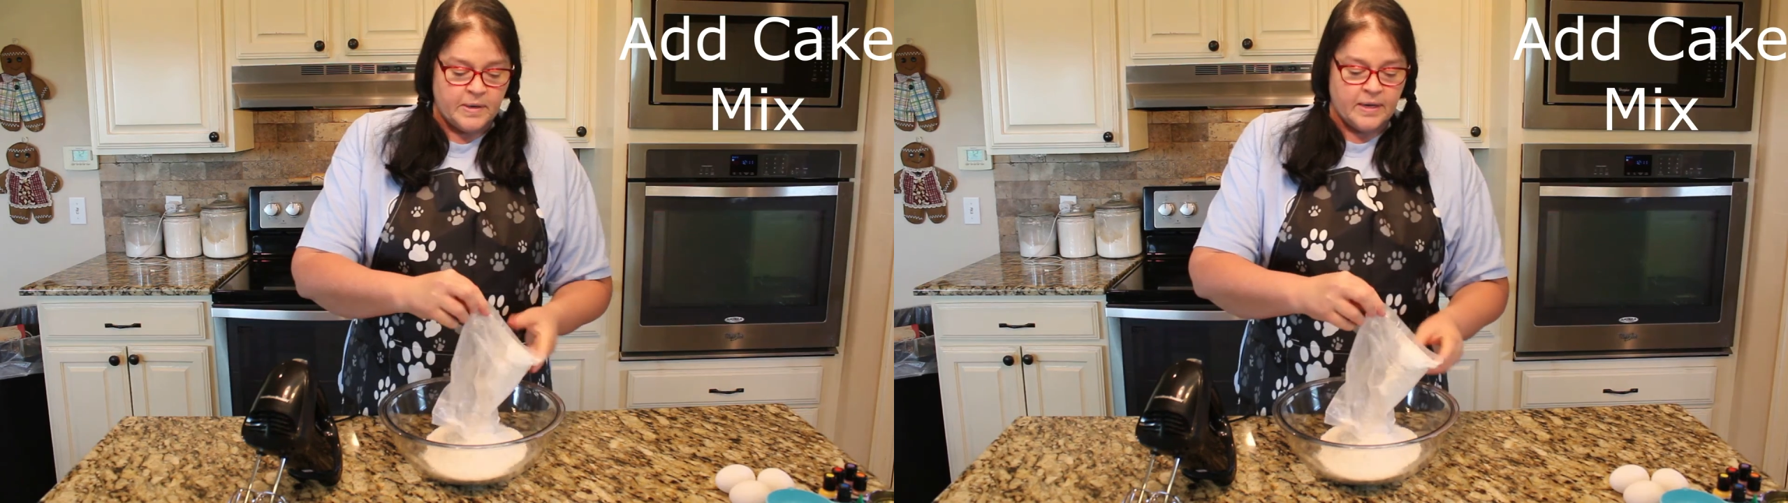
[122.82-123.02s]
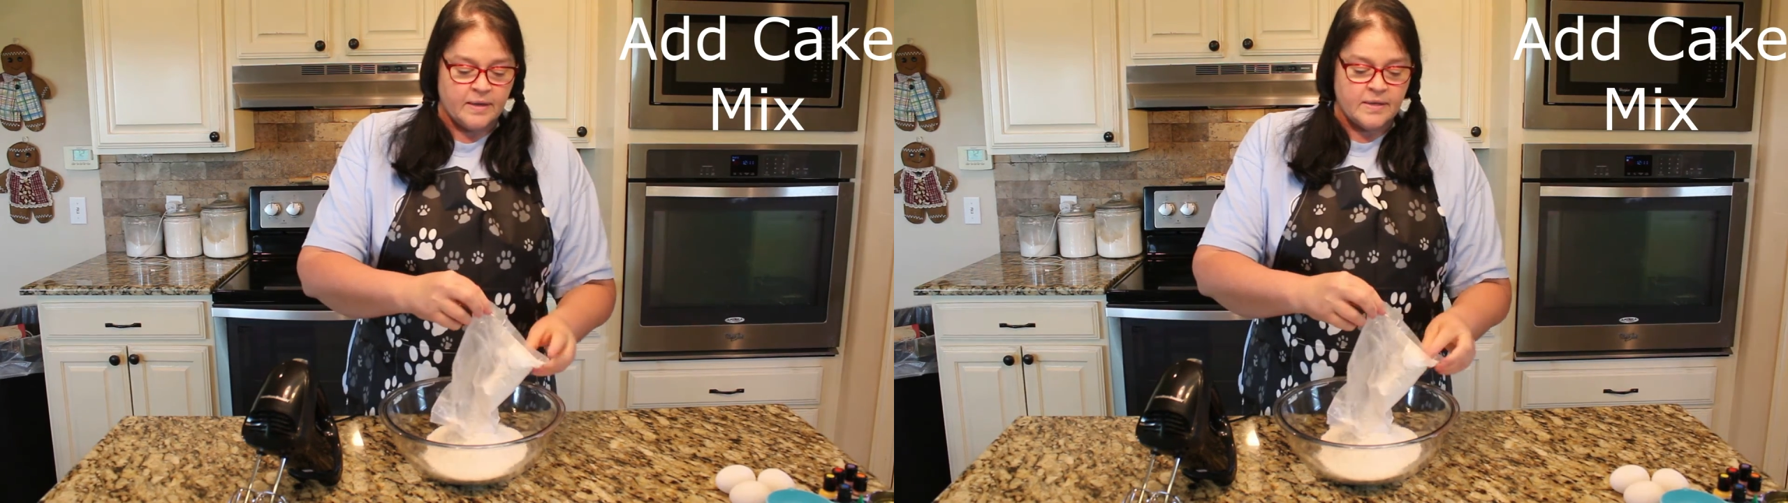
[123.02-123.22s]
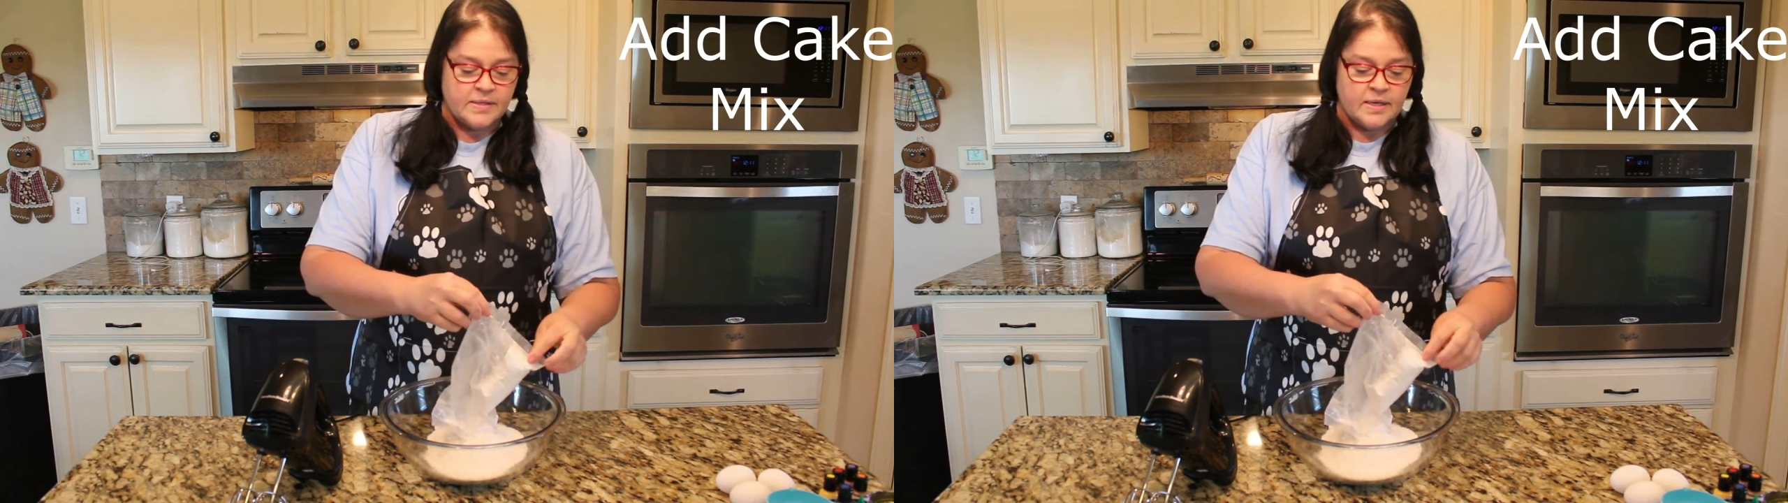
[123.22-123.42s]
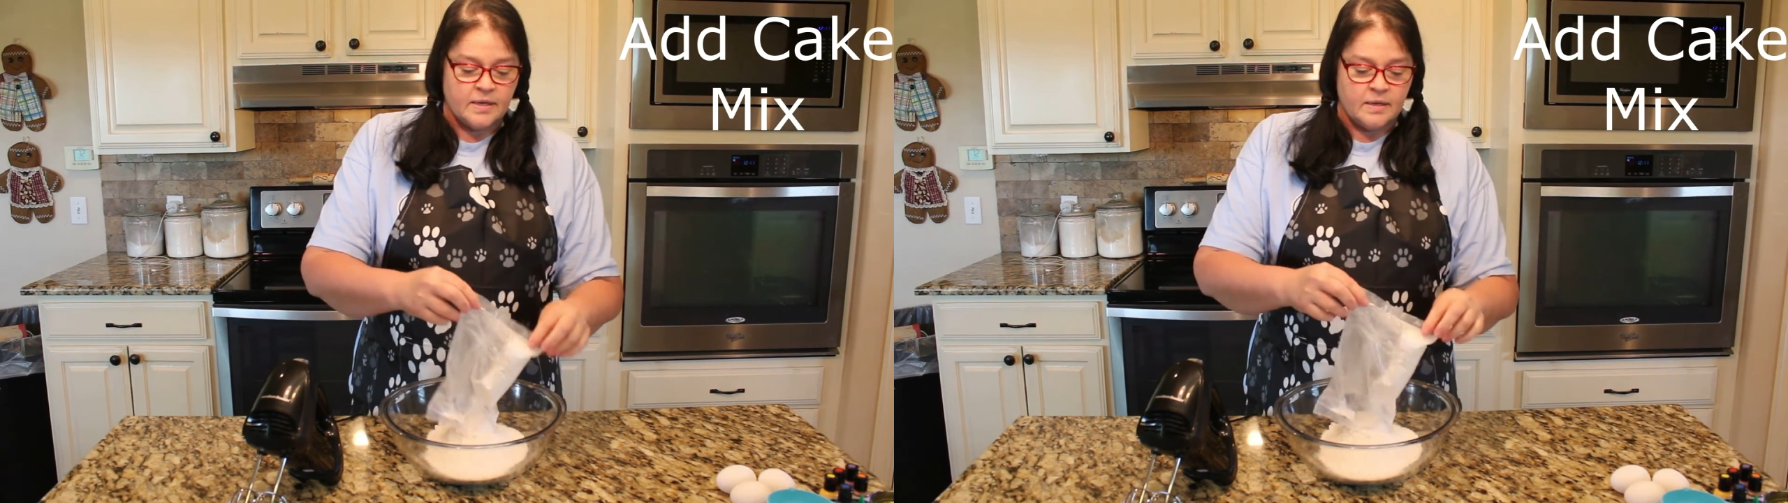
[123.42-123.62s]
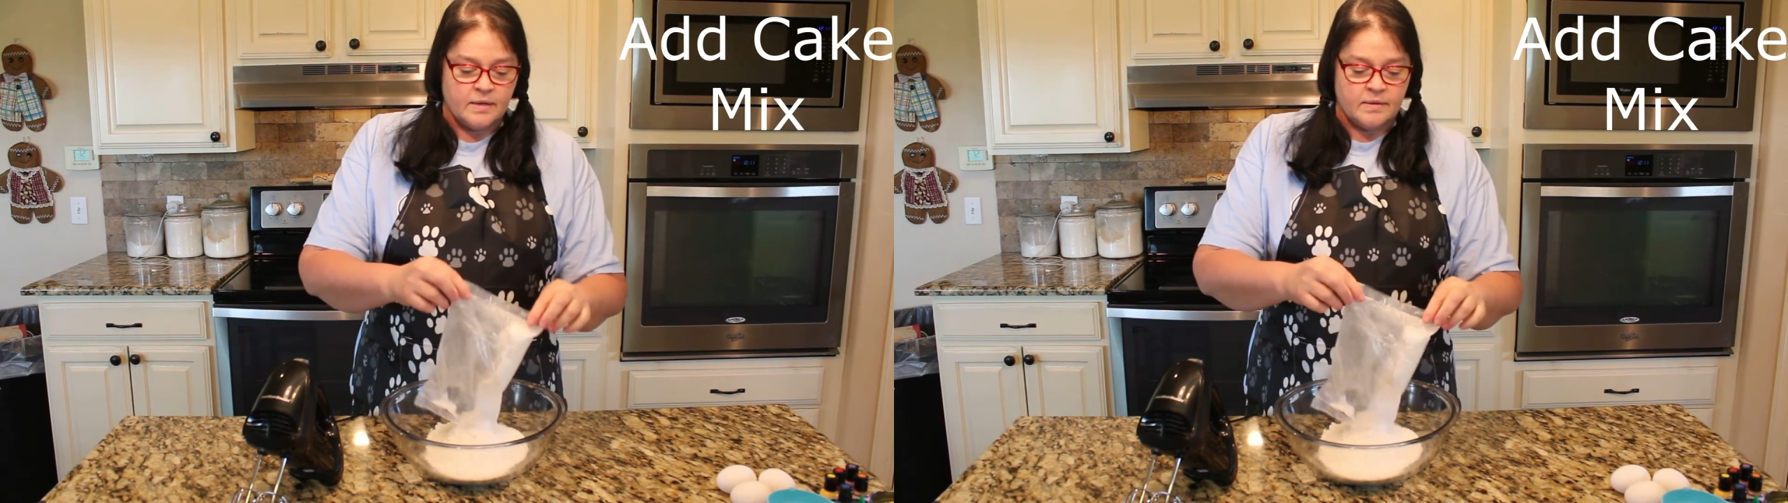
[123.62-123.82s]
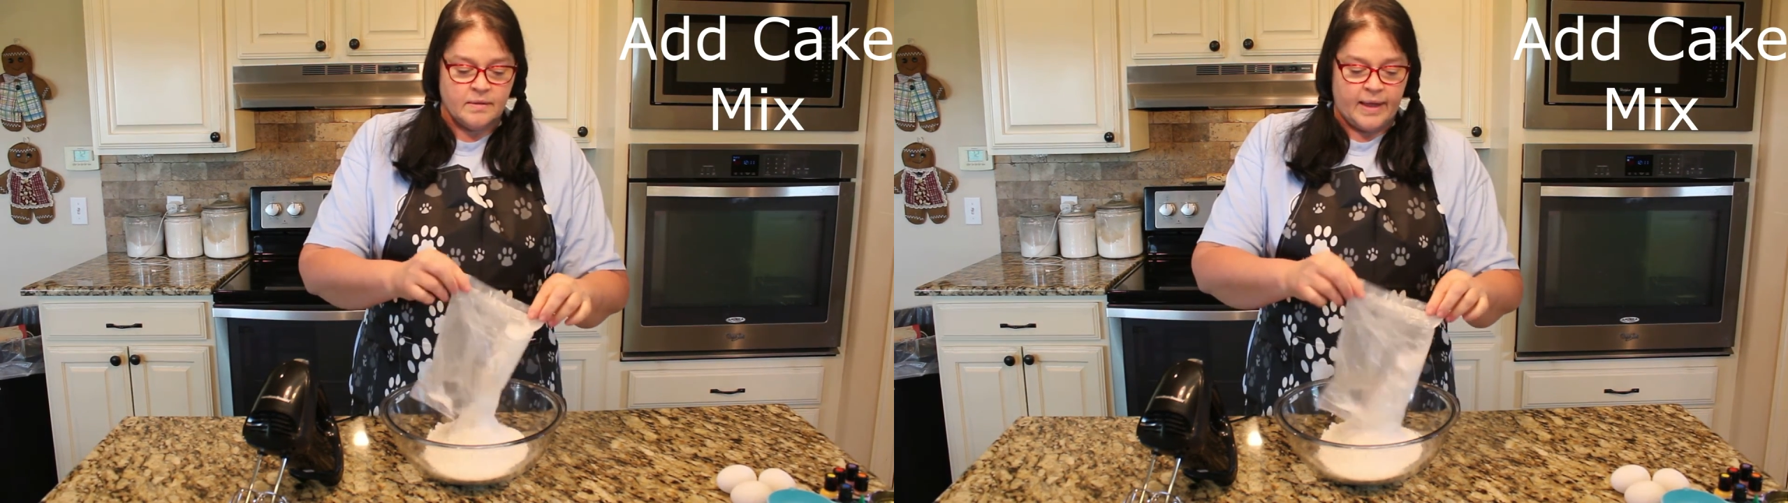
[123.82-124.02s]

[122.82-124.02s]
putting this in a